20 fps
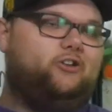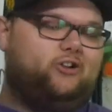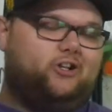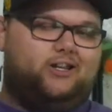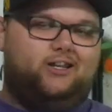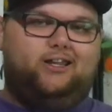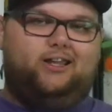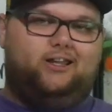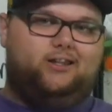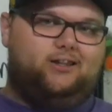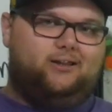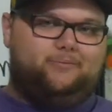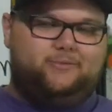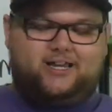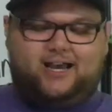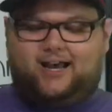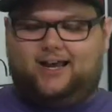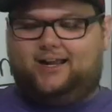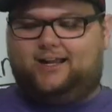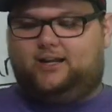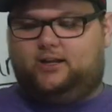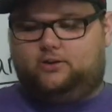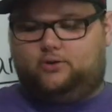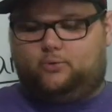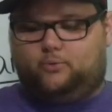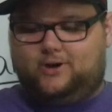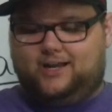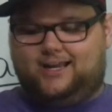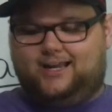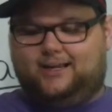you're going to end up tying
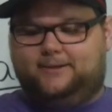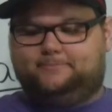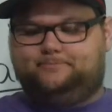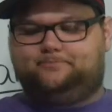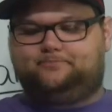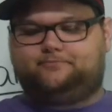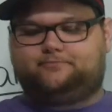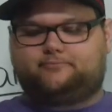either way.